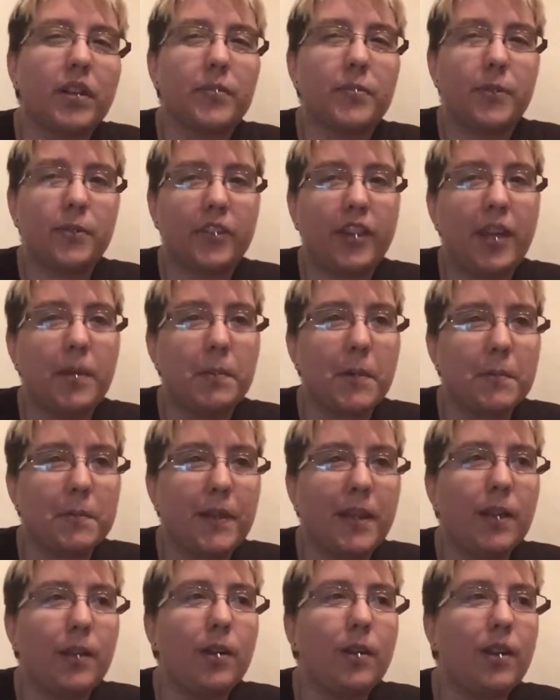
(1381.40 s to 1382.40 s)
I first came up
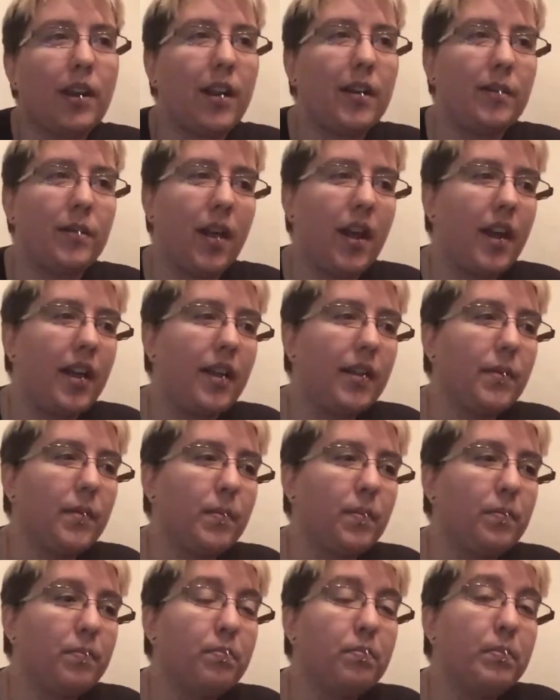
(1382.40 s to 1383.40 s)
here. I
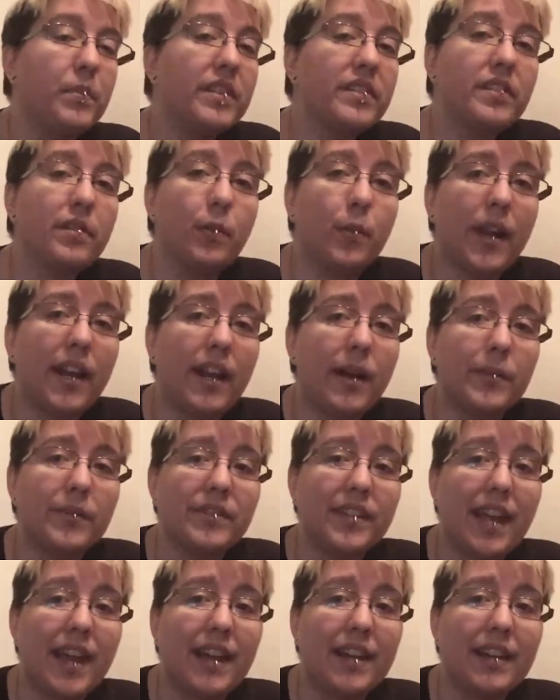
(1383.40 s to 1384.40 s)
missed the weight I
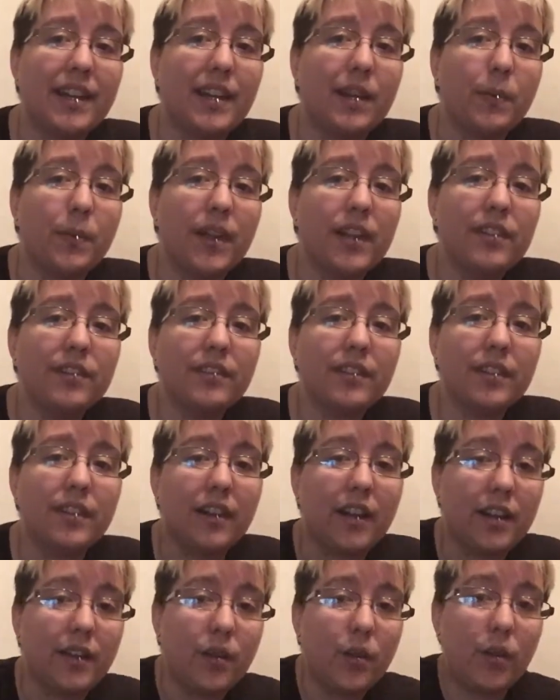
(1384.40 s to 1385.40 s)
was at anyways,
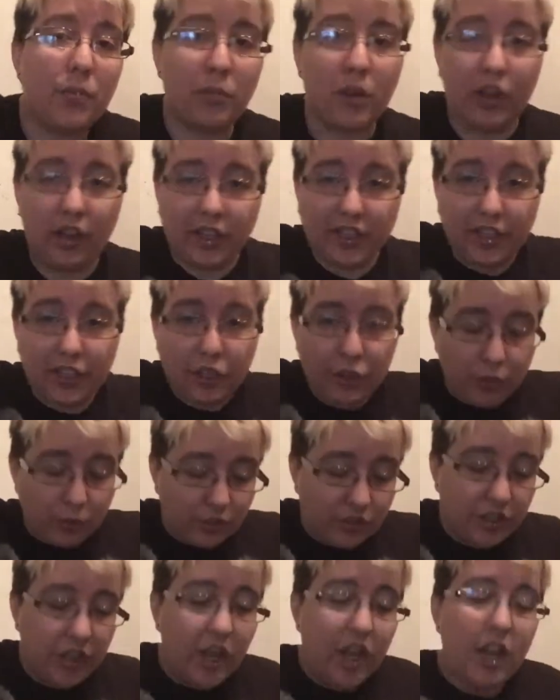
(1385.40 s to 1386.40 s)
and I know I'm not like
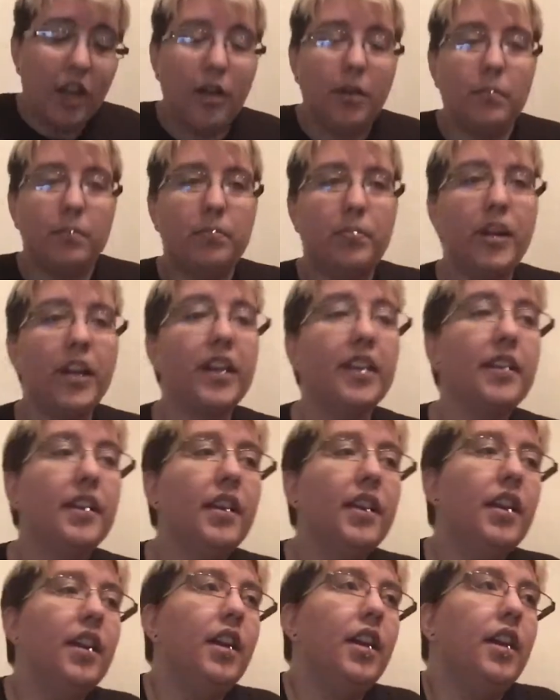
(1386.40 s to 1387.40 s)
huge, but
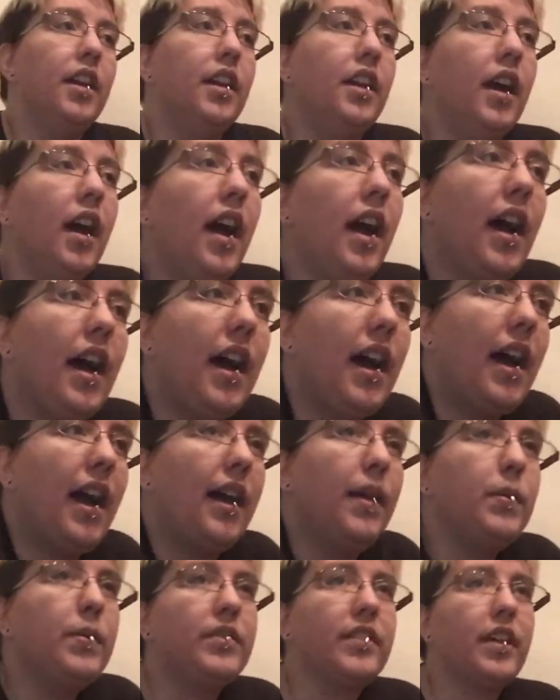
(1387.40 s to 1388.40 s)

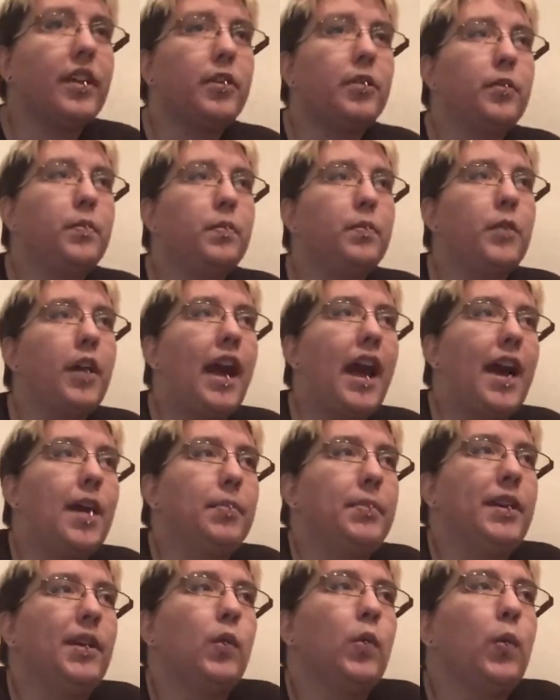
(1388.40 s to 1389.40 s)
I was at a
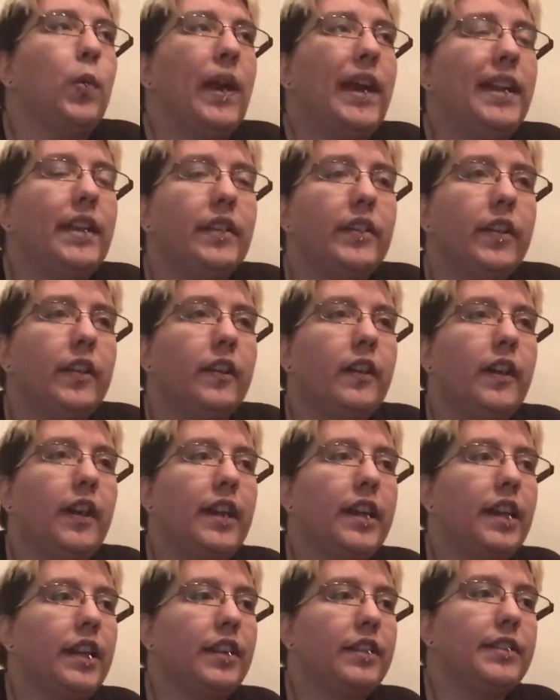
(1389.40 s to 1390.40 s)
happier weight,
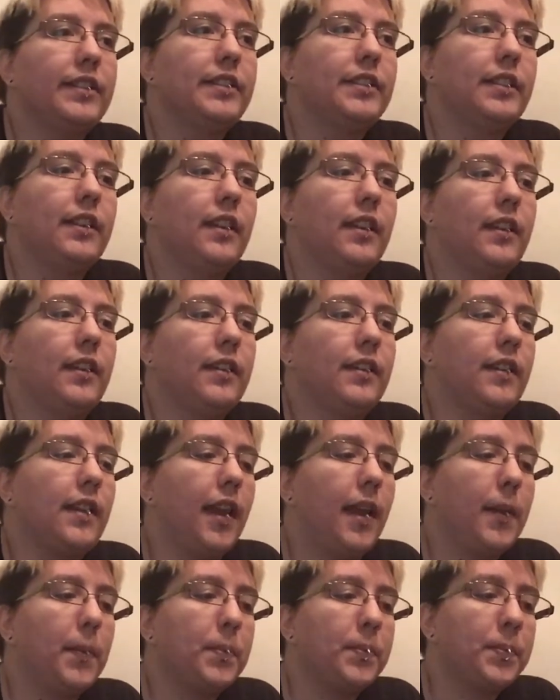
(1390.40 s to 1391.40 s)
I guess I could
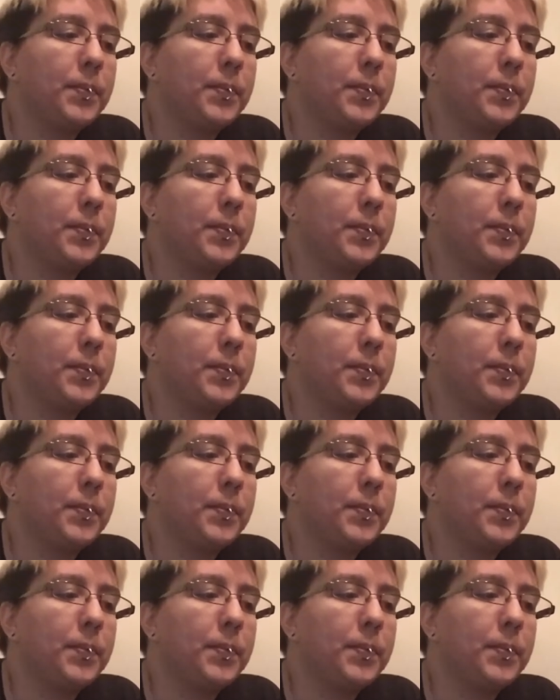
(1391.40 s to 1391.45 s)
say.